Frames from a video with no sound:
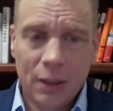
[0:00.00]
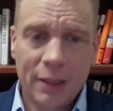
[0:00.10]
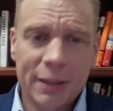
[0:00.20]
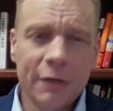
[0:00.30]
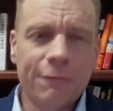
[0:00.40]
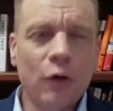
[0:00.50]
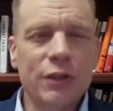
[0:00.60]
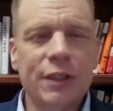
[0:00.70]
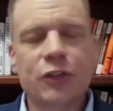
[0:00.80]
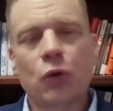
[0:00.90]
Instead of
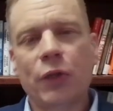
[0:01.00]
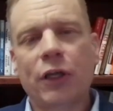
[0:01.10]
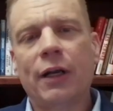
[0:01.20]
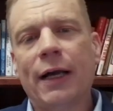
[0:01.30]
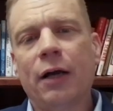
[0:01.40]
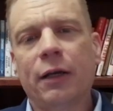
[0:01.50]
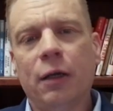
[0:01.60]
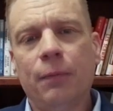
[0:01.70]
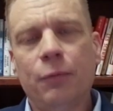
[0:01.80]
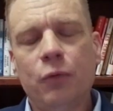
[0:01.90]
focusing solely on an
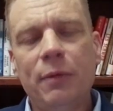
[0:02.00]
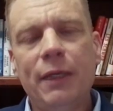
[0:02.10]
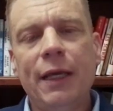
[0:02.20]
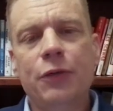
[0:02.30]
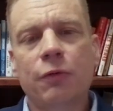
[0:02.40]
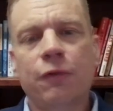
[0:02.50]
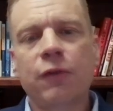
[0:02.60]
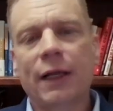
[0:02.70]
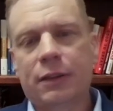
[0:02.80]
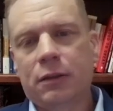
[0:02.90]
outcome, we began to
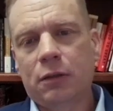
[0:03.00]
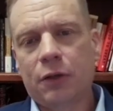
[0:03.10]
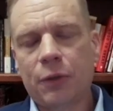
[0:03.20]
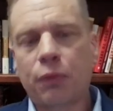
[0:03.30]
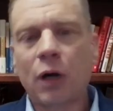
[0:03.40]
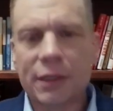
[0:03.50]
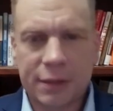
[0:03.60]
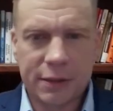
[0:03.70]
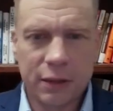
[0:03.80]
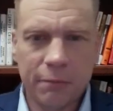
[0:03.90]
reflect on the
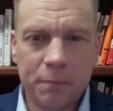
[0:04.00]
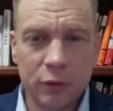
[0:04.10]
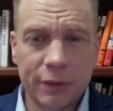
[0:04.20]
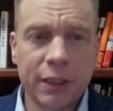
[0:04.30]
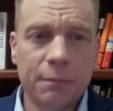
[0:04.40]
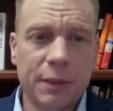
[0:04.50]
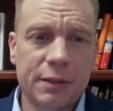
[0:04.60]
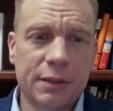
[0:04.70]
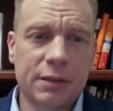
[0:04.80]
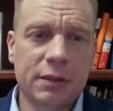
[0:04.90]
process of building a
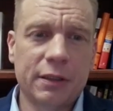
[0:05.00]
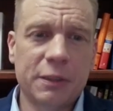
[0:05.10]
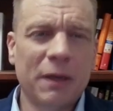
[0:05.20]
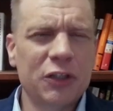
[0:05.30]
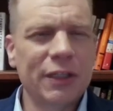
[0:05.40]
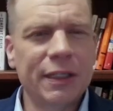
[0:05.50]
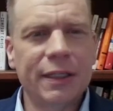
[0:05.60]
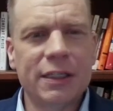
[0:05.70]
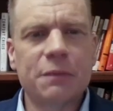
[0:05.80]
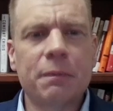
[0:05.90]
business, especially in
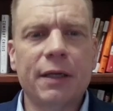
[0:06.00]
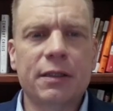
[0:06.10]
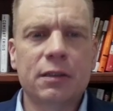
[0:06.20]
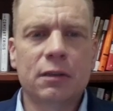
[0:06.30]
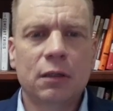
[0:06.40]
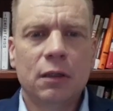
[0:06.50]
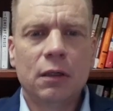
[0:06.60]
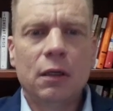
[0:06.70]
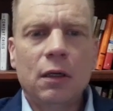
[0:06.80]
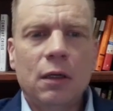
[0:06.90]
this space,
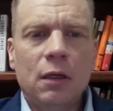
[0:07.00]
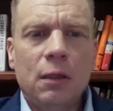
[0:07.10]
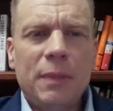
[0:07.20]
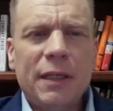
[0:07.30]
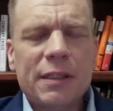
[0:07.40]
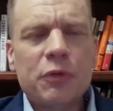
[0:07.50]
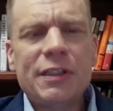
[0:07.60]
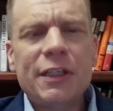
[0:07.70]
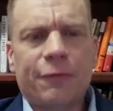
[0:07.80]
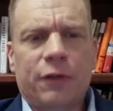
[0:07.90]
because it was
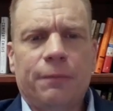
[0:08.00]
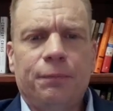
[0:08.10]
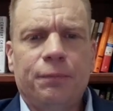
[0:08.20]
different.